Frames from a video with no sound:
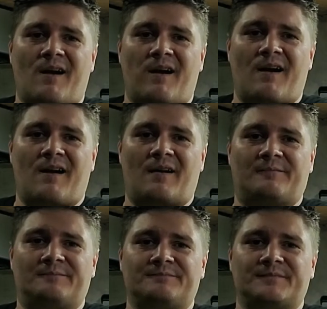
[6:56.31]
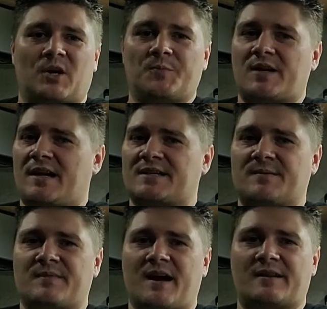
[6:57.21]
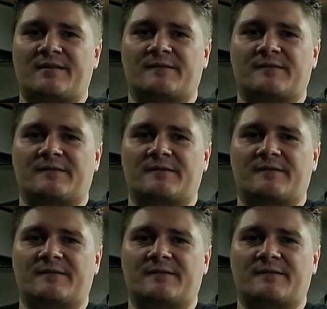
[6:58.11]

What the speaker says: I hope you got something out of this